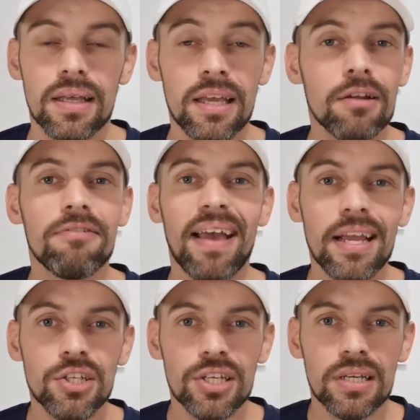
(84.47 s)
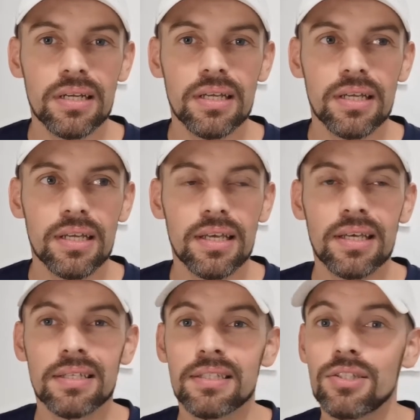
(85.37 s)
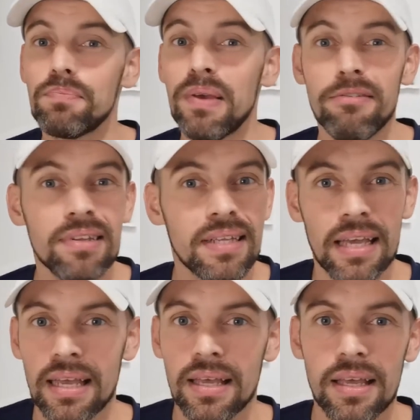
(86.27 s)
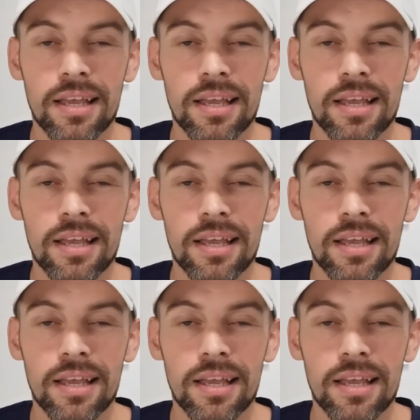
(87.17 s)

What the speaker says: Innovation is pivoting.